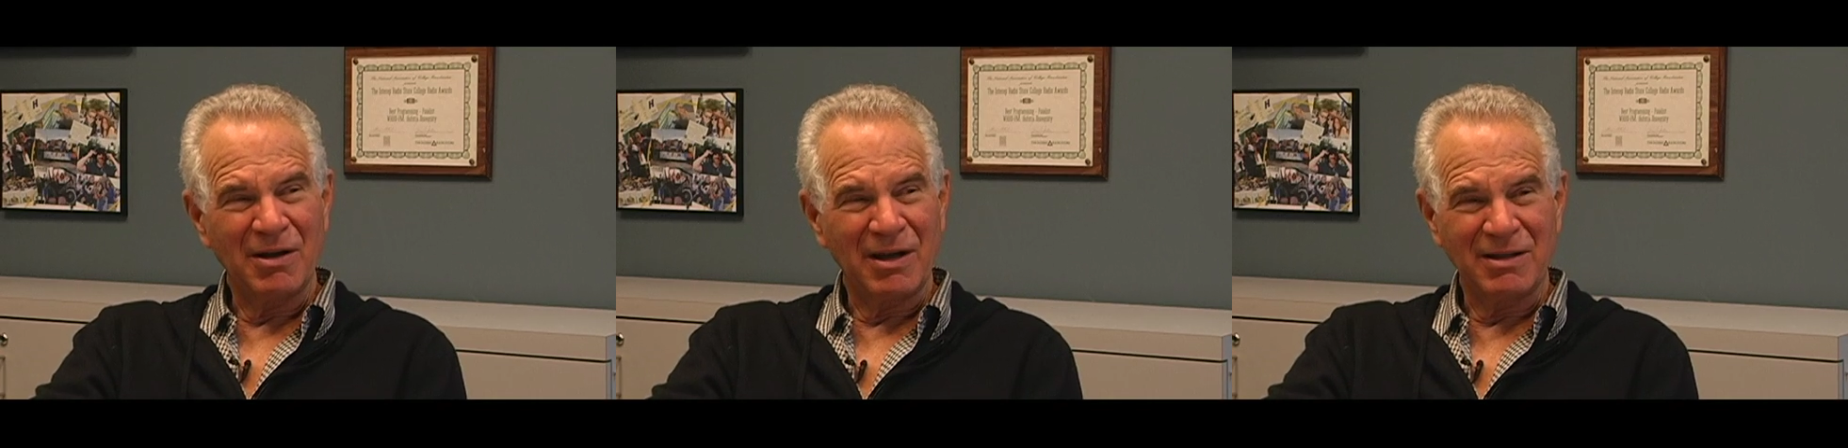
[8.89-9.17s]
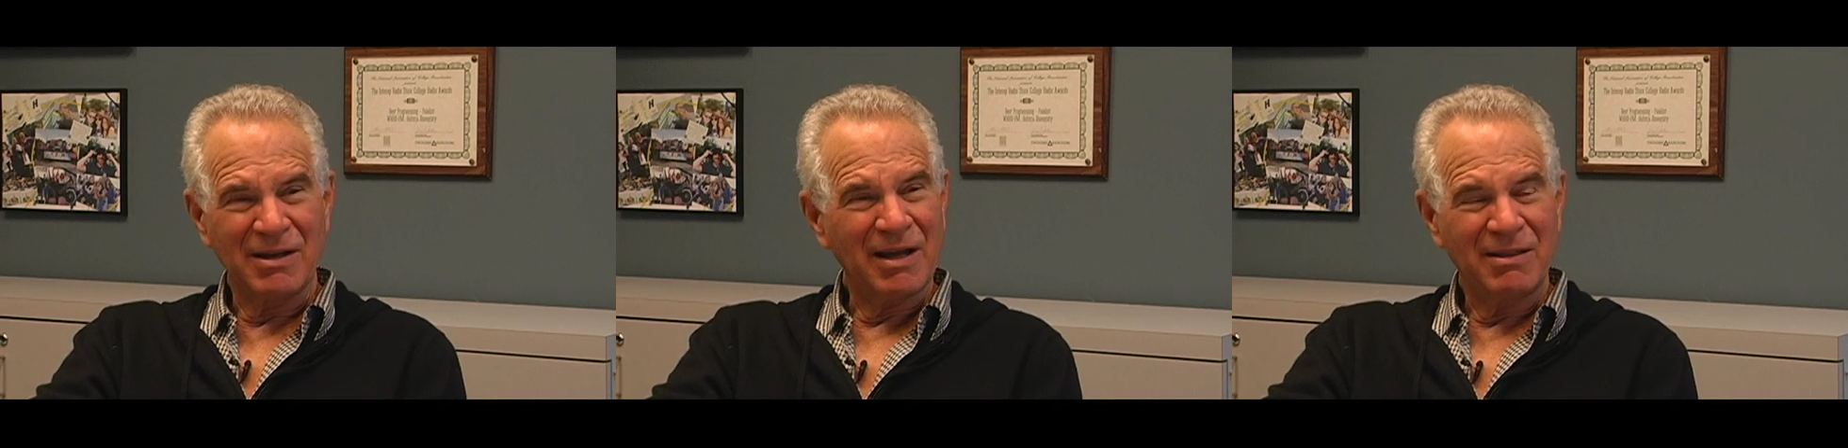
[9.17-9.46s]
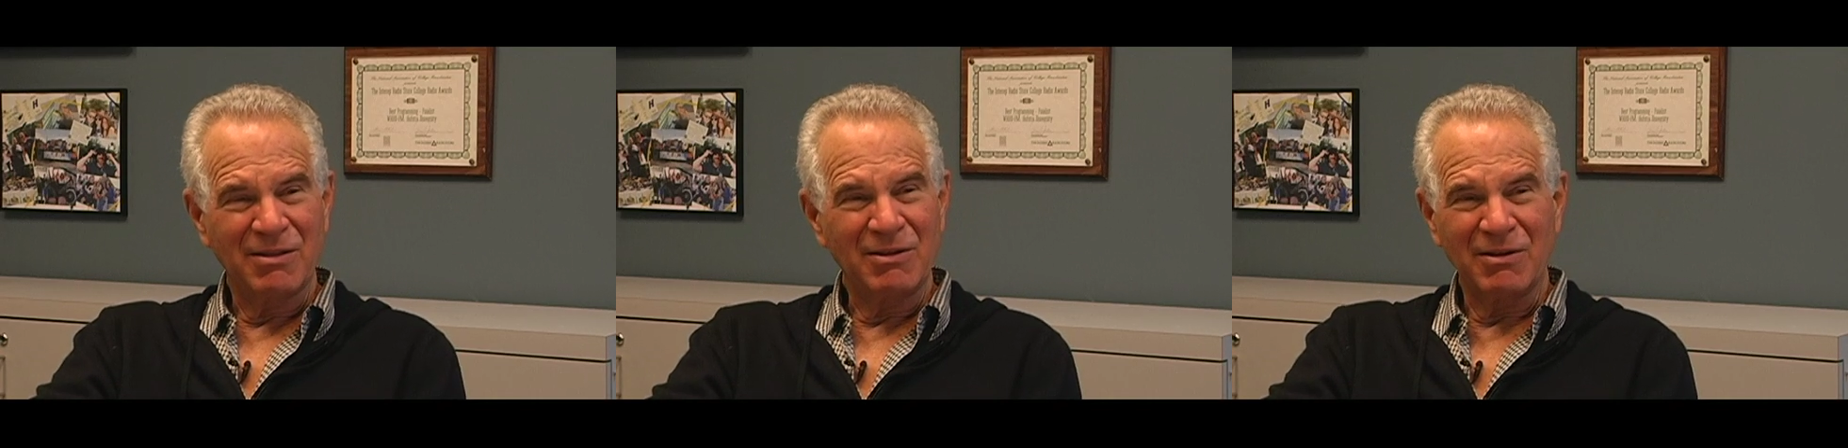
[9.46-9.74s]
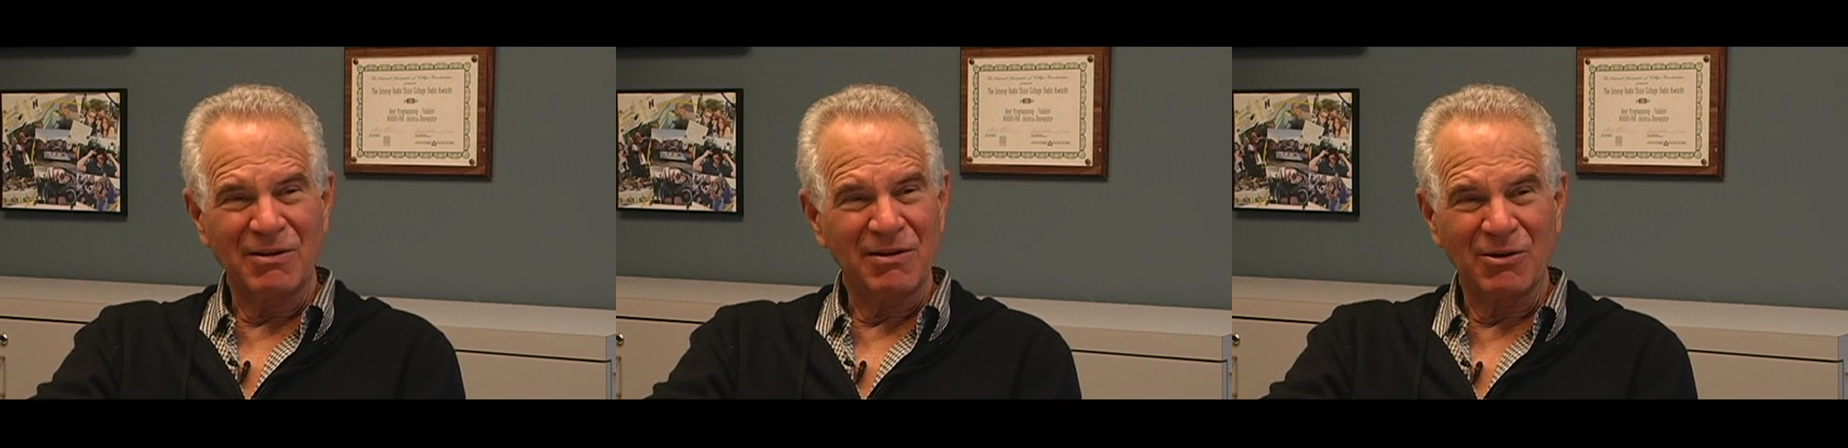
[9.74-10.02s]
I
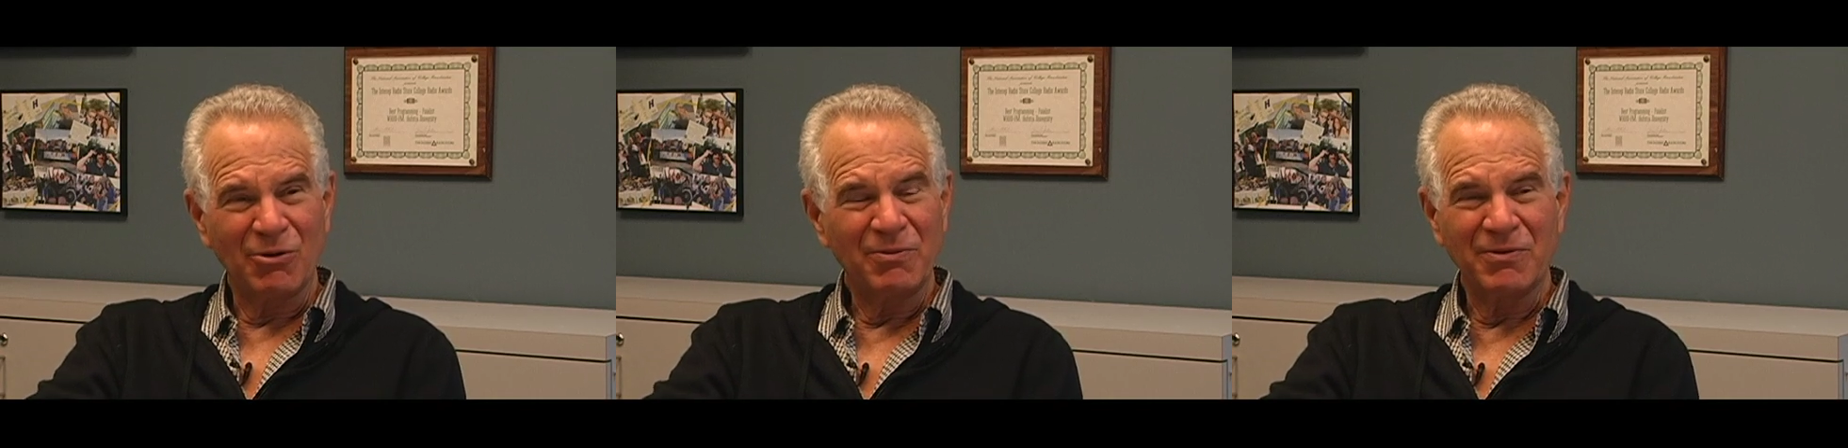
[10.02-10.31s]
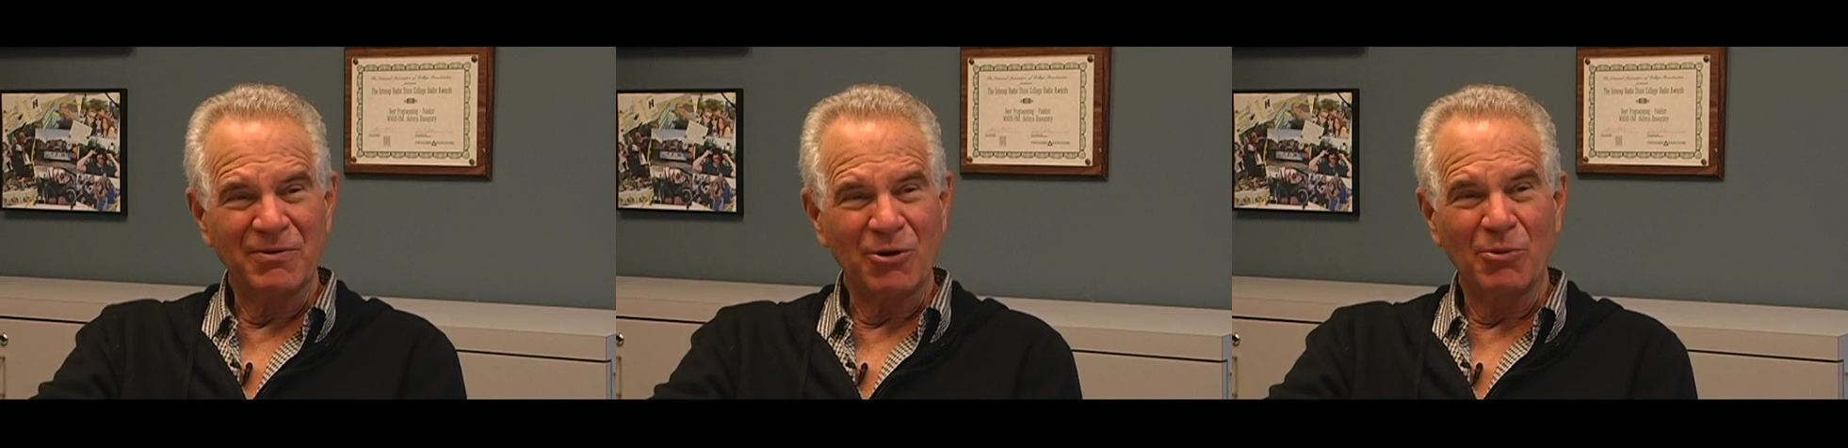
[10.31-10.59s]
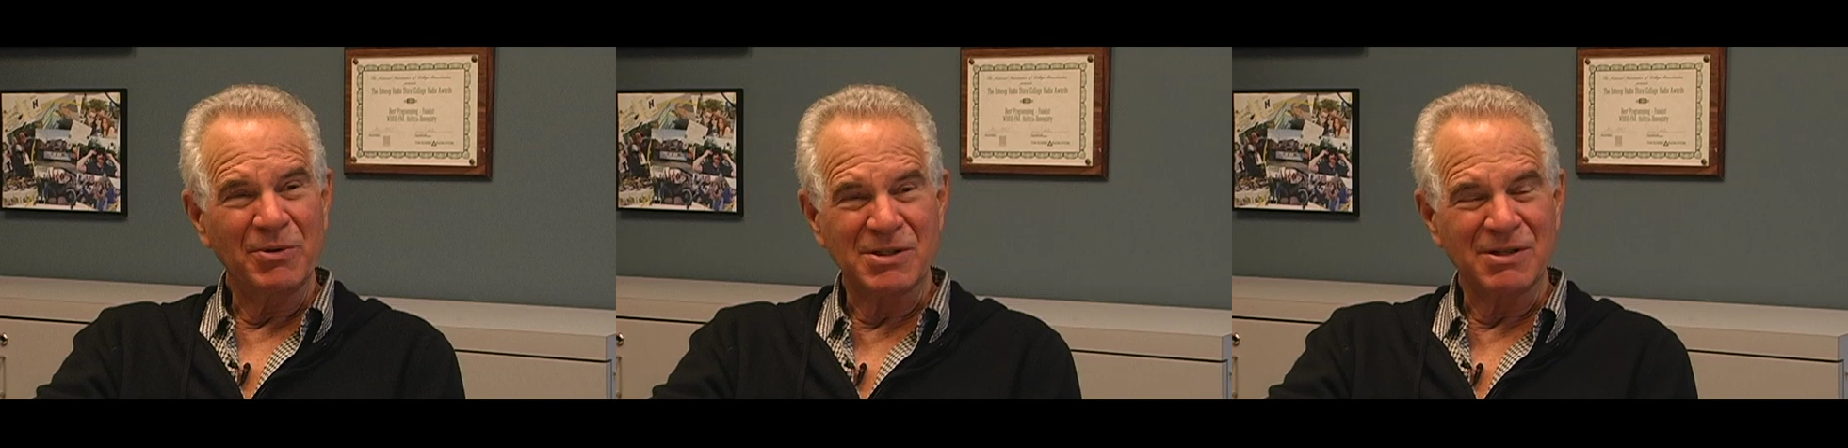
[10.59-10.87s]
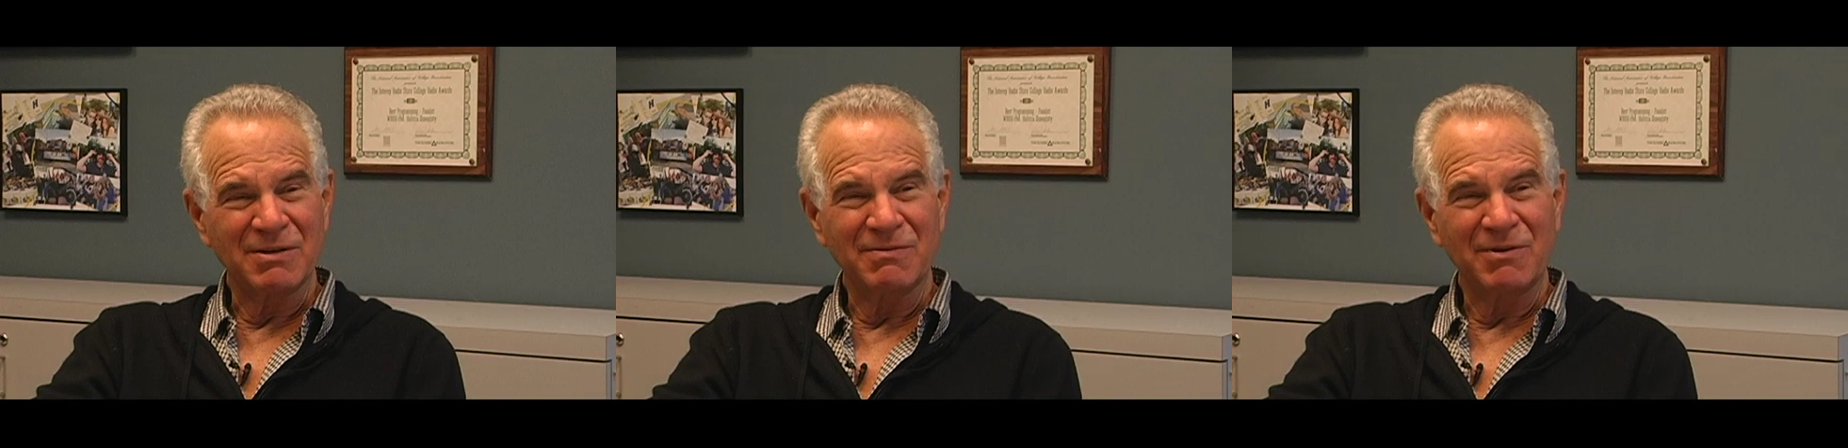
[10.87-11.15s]
hope
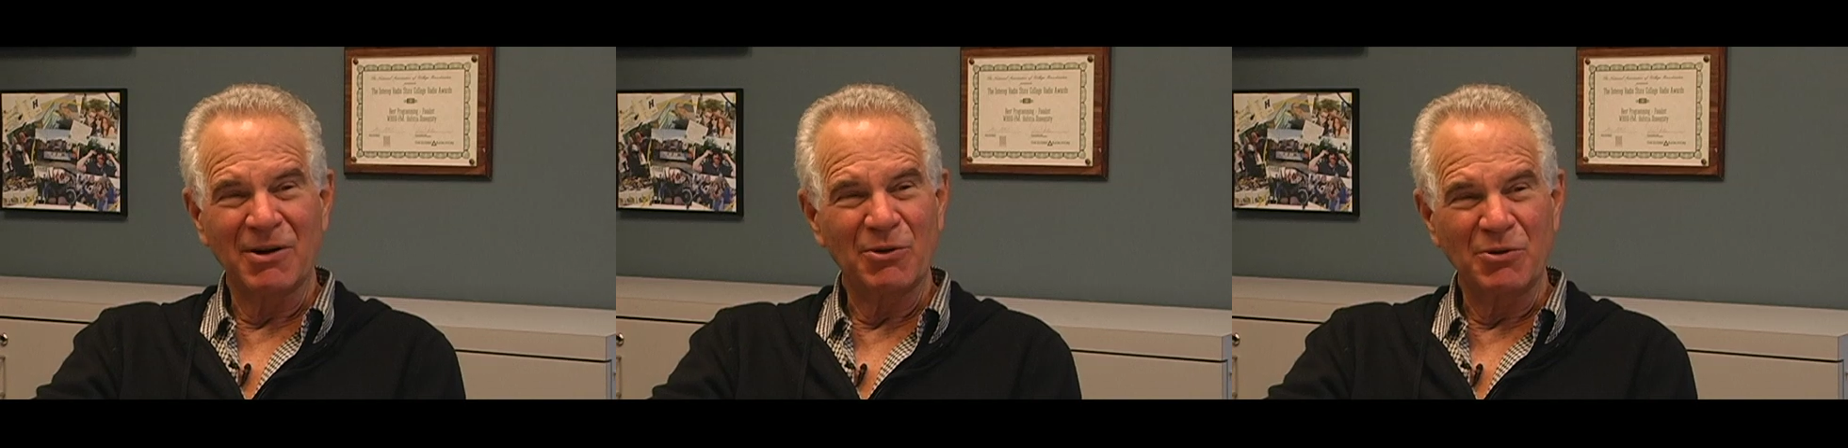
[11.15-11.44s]
it's a very